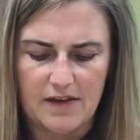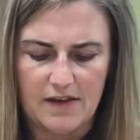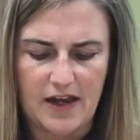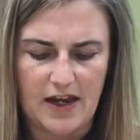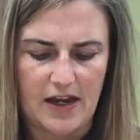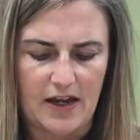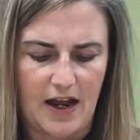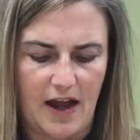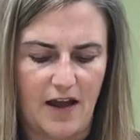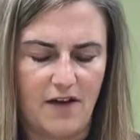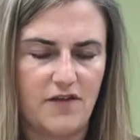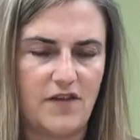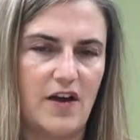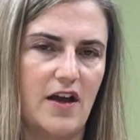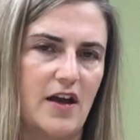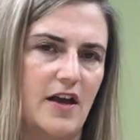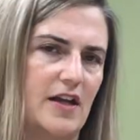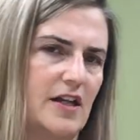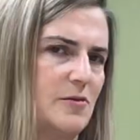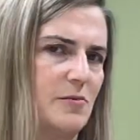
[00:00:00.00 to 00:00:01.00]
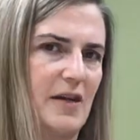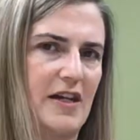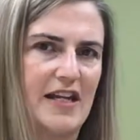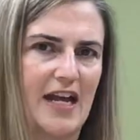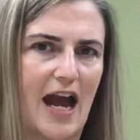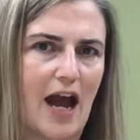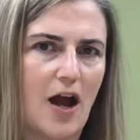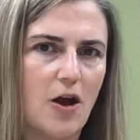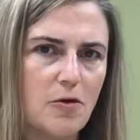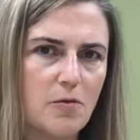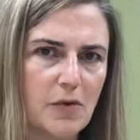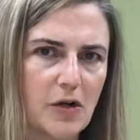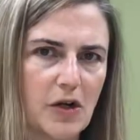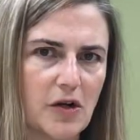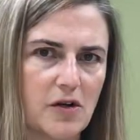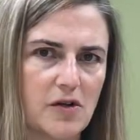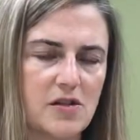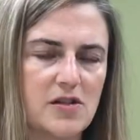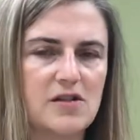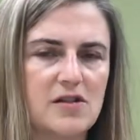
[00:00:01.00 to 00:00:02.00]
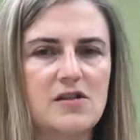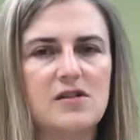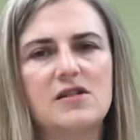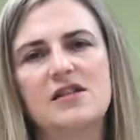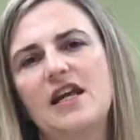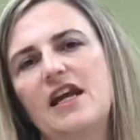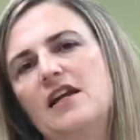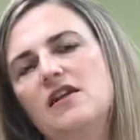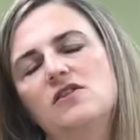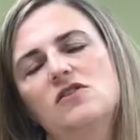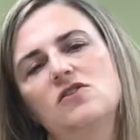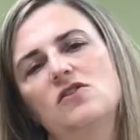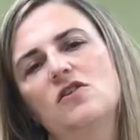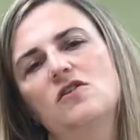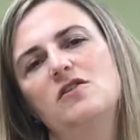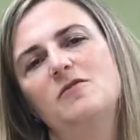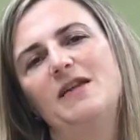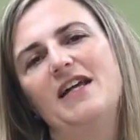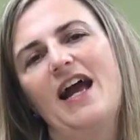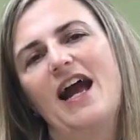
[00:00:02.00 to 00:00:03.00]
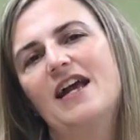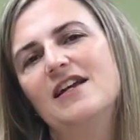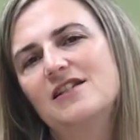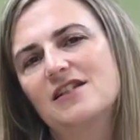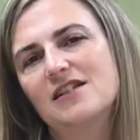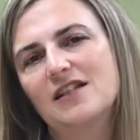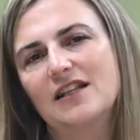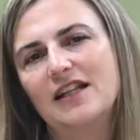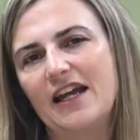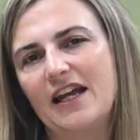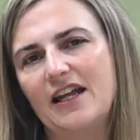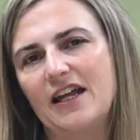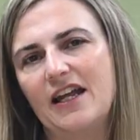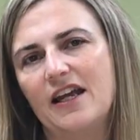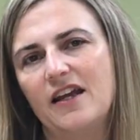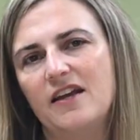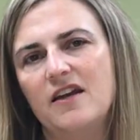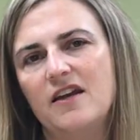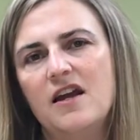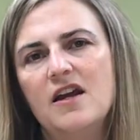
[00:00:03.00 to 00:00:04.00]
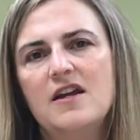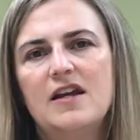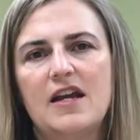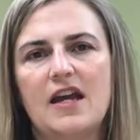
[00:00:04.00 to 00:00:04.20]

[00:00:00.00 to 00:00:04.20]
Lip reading: they can have unexplained outbursts, they can start to be isolated.